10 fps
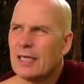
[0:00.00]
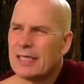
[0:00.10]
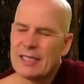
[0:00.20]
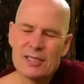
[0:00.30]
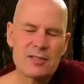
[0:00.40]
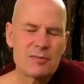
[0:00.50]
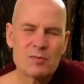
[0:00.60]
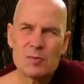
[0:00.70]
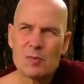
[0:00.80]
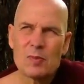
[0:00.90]
it
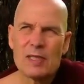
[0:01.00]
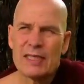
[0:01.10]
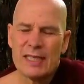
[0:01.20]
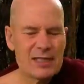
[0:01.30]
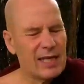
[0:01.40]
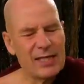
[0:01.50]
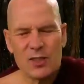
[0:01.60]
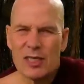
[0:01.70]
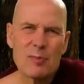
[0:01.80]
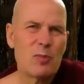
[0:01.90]
is
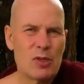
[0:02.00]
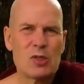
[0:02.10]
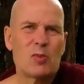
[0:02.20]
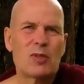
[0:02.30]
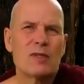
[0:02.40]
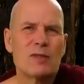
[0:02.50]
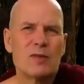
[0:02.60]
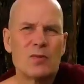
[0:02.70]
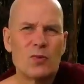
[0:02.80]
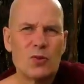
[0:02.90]
actually impossible.
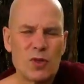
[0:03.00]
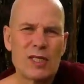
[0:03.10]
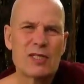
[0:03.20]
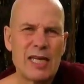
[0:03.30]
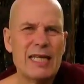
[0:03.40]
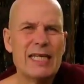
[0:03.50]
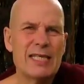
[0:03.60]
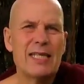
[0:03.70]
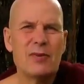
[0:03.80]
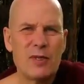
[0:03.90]
You can say it
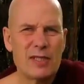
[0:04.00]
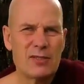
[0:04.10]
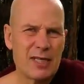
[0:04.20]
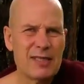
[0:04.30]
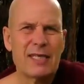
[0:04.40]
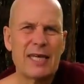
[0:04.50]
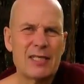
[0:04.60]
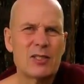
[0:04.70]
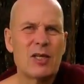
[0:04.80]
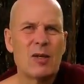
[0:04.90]
easily when it's not the
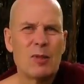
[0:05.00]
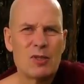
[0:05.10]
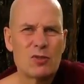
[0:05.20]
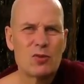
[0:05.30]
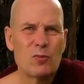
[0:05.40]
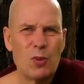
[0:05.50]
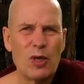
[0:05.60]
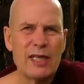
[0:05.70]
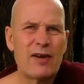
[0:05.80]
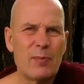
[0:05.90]
case, but to
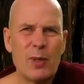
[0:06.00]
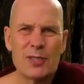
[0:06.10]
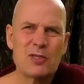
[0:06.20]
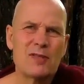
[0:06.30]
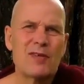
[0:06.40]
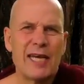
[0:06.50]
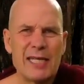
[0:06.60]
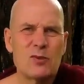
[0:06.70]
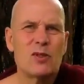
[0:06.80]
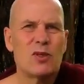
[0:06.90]
point out a positive
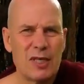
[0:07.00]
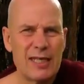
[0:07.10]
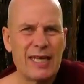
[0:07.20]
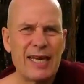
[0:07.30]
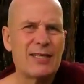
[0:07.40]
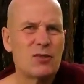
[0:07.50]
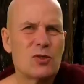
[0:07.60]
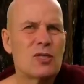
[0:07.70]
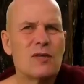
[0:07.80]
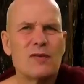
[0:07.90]
case when you're not an Arahant
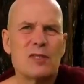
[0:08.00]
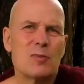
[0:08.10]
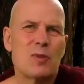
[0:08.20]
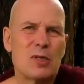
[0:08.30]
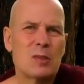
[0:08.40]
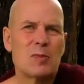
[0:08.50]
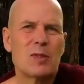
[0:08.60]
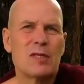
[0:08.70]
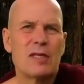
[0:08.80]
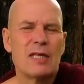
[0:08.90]
yourself is impossible.
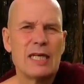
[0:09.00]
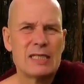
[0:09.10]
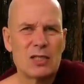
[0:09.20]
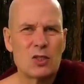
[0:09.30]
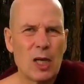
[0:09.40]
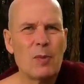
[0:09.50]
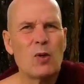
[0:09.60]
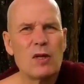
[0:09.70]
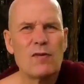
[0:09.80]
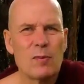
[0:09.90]
It's a job
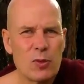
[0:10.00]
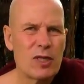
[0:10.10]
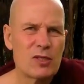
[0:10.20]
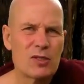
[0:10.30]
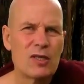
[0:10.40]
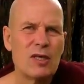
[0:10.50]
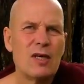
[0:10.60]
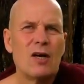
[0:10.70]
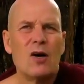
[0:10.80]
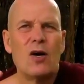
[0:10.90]
only for Buddhas
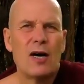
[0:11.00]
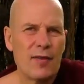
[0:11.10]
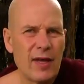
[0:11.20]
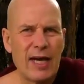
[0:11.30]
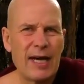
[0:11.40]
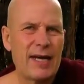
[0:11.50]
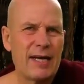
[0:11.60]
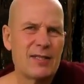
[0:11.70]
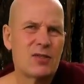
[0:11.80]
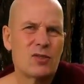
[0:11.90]
or other
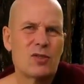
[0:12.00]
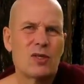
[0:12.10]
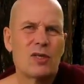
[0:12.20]
Arahants